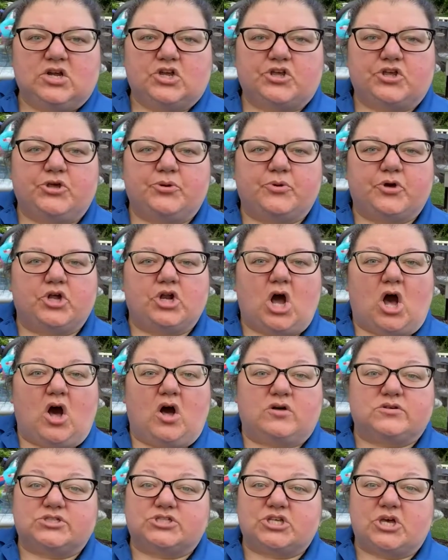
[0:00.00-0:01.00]
You could
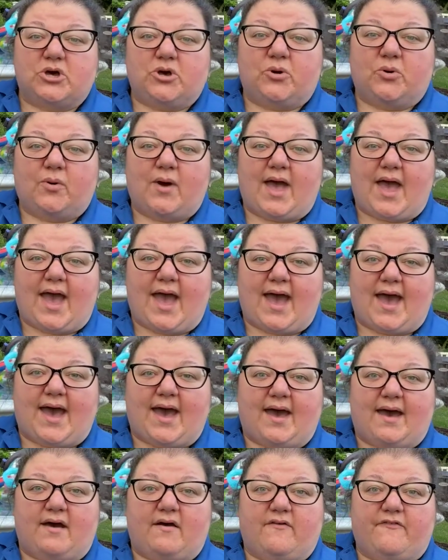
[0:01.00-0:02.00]
also
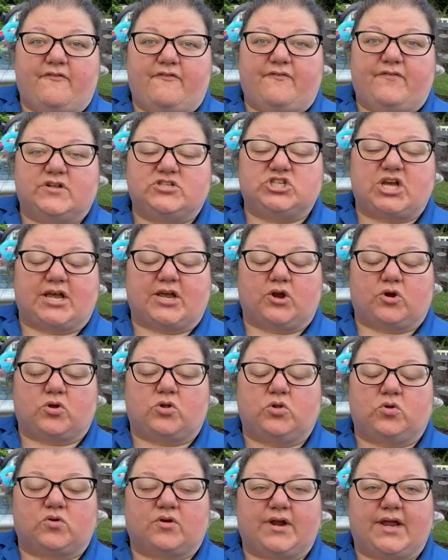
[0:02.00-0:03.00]
check your
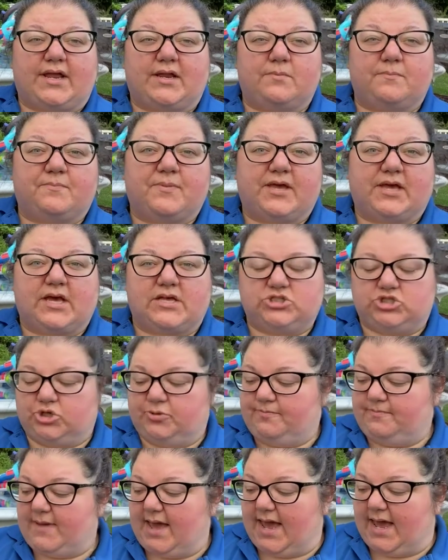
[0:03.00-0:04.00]
chlorine, because
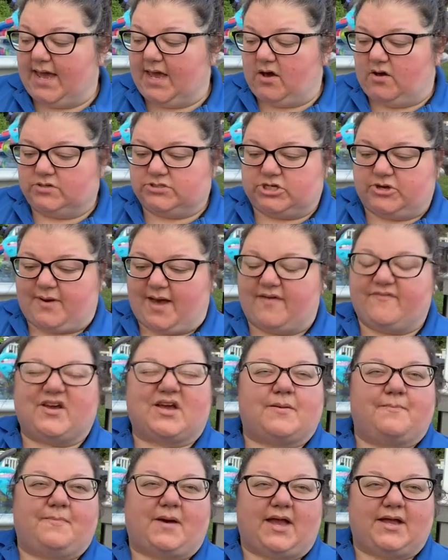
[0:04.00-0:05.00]
you may also have a
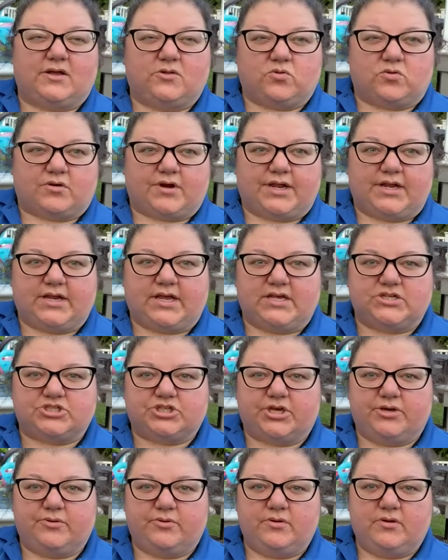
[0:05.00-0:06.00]
combined chlorine
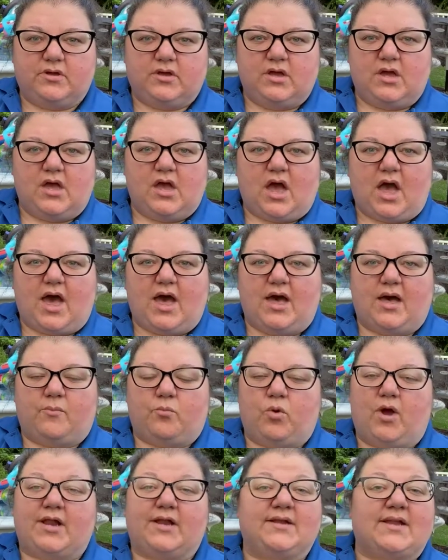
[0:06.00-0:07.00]
issue.
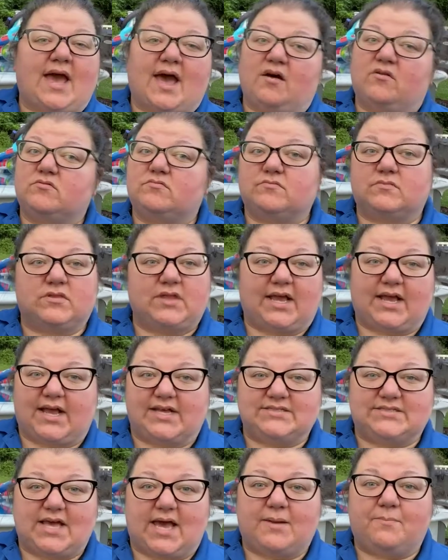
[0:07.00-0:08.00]
When in doubt, like I
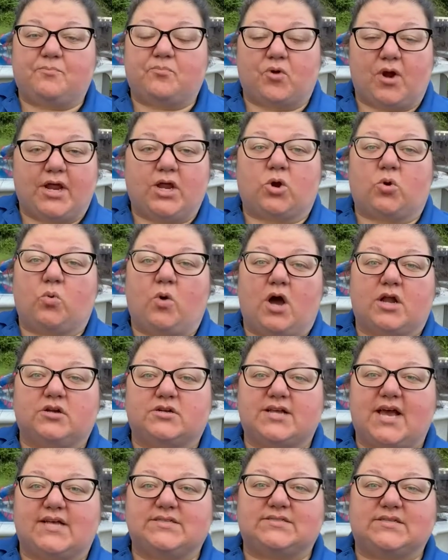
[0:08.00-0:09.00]
said, bring your water
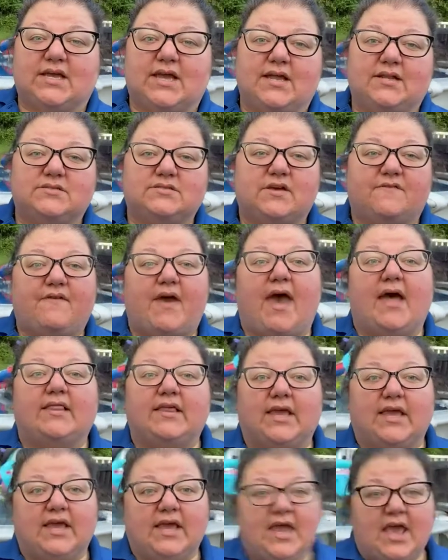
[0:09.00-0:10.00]
test into
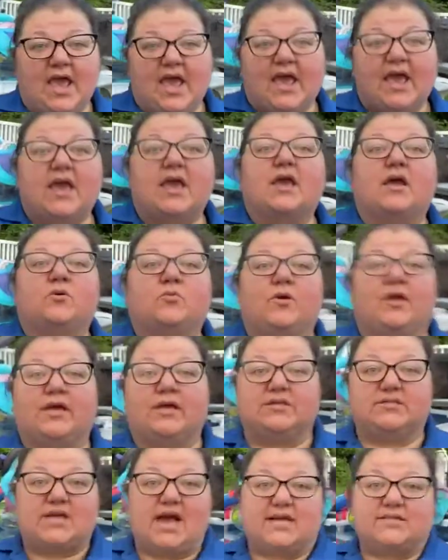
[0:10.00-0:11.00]
Valley and we
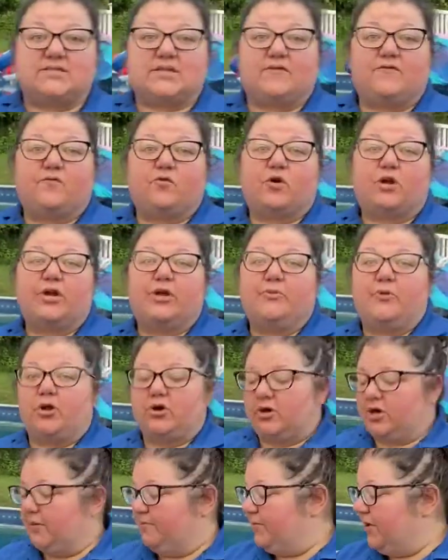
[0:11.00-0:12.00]
can test it for you on
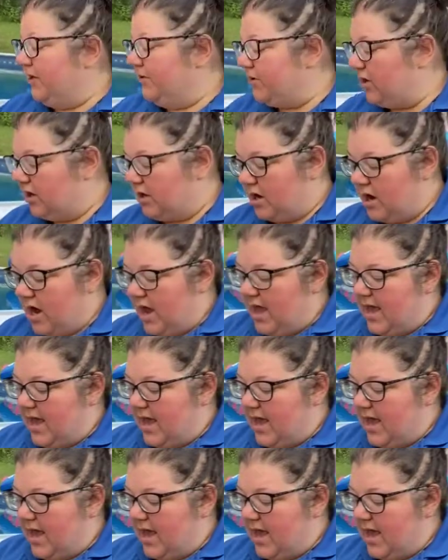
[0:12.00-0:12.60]
our computer